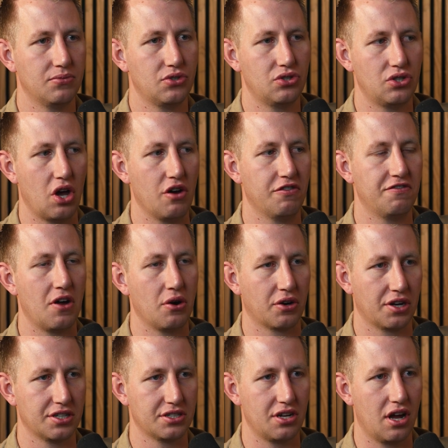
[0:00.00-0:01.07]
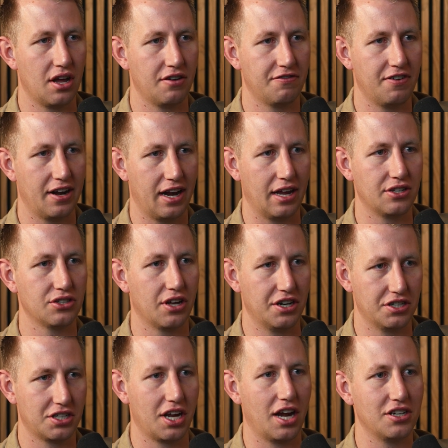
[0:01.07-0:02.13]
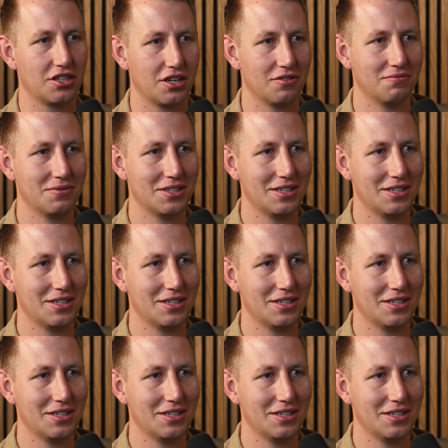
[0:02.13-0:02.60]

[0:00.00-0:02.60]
so focused on financial education.